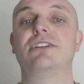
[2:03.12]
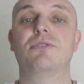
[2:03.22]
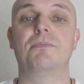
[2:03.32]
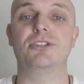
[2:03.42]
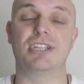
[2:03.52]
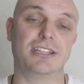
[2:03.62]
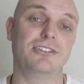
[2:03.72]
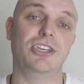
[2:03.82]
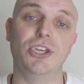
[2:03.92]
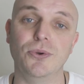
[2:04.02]
that
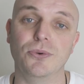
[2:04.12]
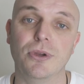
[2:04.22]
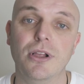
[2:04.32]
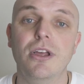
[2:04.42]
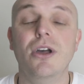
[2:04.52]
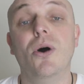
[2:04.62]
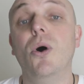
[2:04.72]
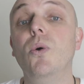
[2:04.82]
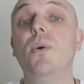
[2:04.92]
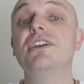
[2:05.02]
represent hue,
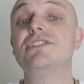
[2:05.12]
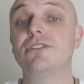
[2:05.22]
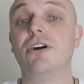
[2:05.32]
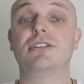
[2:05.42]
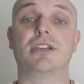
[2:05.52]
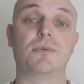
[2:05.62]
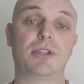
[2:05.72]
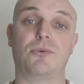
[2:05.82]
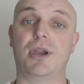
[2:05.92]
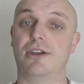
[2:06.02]
always starting
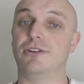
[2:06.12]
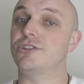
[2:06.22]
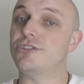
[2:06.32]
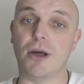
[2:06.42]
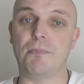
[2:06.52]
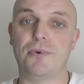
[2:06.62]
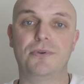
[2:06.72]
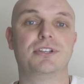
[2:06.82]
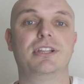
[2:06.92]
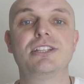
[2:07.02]
with red on top.
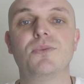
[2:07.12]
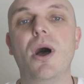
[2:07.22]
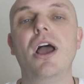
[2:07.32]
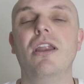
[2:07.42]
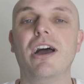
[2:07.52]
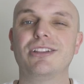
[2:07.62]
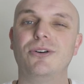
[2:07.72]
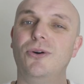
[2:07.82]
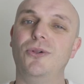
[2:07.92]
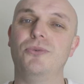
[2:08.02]
So that's why I like
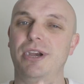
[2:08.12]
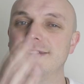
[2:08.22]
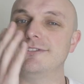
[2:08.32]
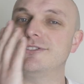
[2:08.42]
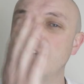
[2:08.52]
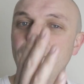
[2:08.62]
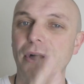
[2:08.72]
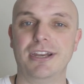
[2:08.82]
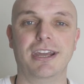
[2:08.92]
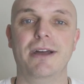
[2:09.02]
the whole red on top
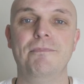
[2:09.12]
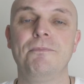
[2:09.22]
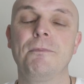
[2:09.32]
idea.